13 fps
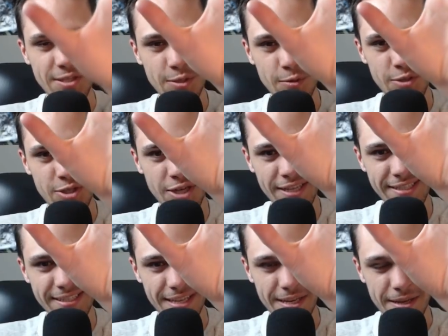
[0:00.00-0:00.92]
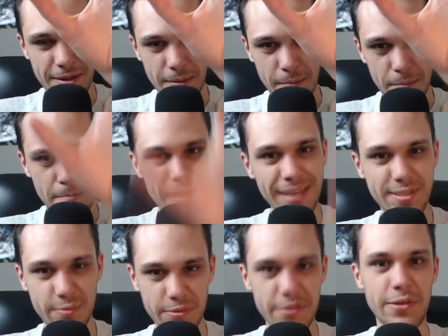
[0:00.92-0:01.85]
to just
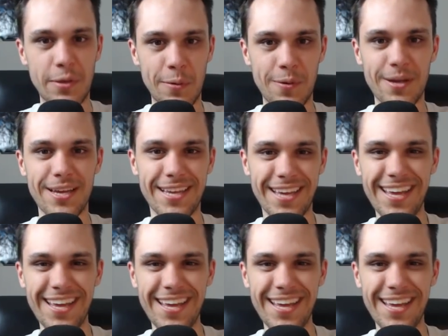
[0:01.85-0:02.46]
mess with you.